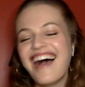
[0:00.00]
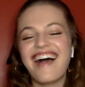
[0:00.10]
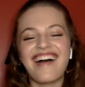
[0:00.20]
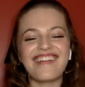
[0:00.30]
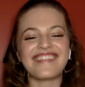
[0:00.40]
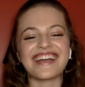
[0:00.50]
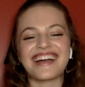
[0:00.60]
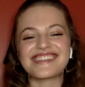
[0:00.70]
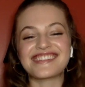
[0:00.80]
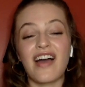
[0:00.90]
Oh my
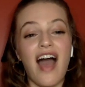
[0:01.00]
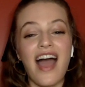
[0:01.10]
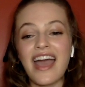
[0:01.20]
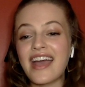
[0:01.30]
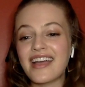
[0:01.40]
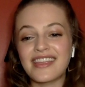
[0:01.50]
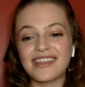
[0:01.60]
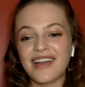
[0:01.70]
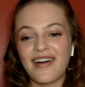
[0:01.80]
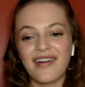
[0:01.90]
gosh, no,
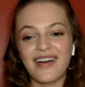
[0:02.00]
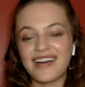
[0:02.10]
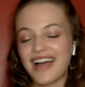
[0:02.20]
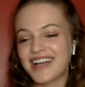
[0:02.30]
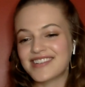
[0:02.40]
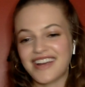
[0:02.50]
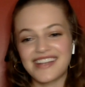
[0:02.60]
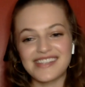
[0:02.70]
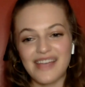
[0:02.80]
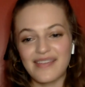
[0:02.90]
I try
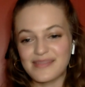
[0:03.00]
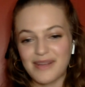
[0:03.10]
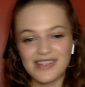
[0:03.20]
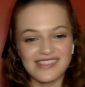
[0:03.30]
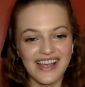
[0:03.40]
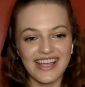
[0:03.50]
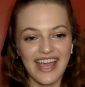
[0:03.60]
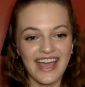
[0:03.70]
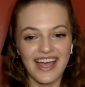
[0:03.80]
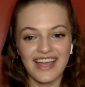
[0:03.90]
and save as much as I
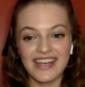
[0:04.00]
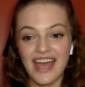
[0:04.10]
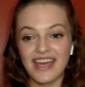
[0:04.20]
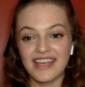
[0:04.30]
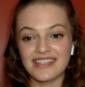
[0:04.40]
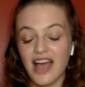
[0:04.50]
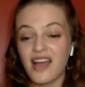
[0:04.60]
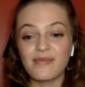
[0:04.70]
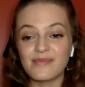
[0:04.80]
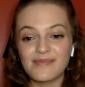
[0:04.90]
can. And
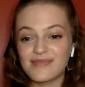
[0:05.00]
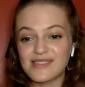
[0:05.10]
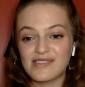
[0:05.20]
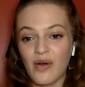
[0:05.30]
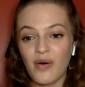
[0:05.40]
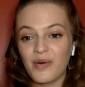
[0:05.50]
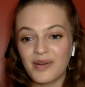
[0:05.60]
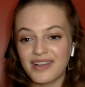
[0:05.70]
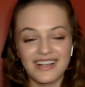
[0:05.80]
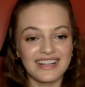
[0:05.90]
I'm
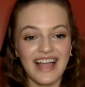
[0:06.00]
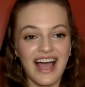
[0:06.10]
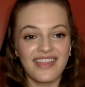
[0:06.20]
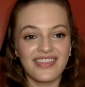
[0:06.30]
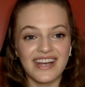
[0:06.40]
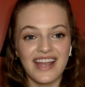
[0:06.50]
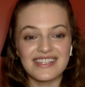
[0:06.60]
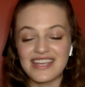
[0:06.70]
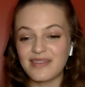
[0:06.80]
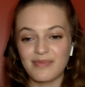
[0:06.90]
so glad that I
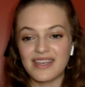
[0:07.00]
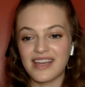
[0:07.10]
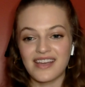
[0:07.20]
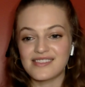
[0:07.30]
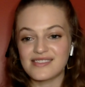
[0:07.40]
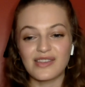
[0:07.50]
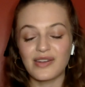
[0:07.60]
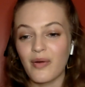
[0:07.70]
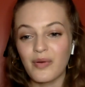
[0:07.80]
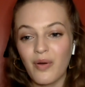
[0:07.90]
did, because, you
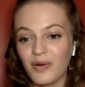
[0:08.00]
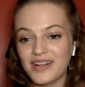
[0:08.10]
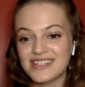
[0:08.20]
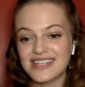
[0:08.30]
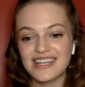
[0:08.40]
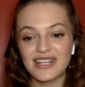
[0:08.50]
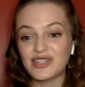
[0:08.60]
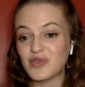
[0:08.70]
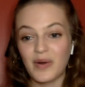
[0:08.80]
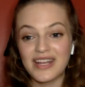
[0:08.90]
know, quarantine
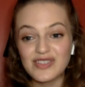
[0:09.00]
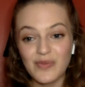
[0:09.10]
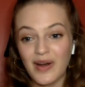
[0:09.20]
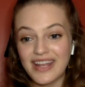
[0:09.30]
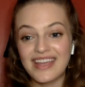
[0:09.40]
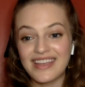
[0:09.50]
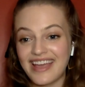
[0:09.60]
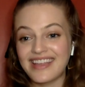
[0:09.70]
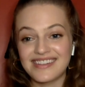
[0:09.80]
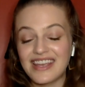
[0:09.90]
in 2020,
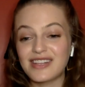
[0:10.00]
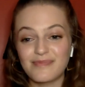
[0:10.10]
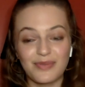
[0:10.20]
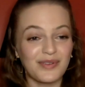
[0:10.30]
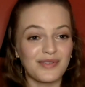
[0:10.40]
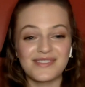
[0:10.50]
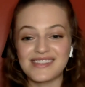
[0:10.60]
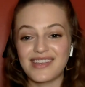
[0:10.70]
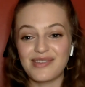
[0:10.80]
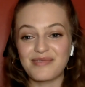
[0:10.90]
it proves
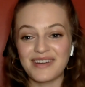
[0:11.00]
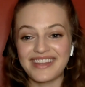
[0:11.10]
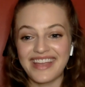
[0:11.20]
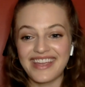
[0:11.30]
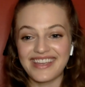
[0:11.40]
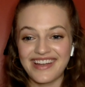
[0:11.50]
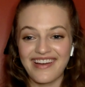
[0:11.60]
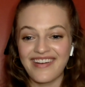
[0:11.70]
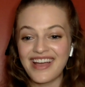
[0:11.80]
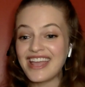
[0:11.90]
that you really,
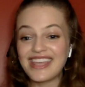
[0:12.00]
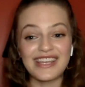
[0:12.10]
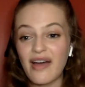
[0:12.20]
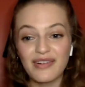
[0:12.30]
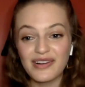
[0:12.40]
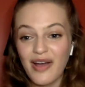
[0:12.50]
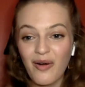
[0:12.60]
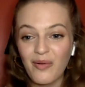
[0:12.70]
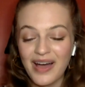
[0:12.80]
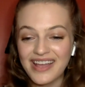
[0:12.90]
you never
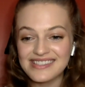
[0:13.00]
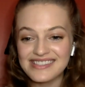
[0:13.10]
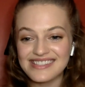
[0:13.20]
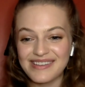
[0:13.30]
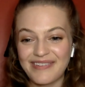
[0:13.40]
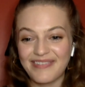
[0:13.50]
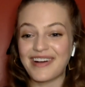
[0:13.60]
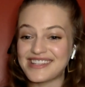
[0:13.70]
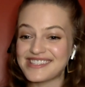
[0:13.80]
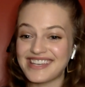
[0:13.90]
know what's
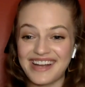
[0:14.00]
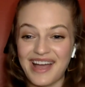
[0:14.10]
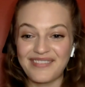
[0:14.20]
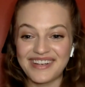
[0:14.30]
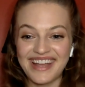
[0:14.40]
going to happen